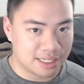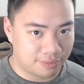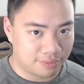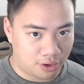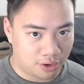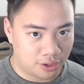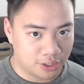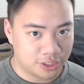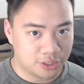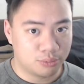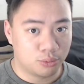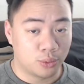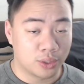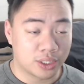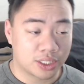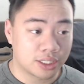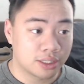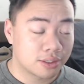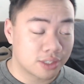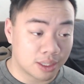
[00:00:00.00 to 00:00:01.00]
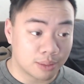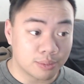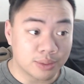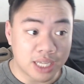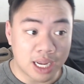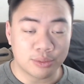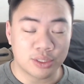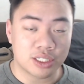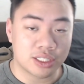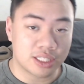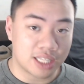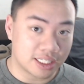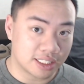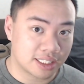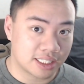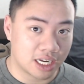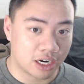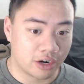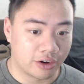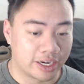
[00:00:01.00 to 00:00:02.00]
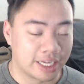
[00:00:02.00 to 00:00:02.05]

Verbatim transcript: volume, which sometimes is necessary.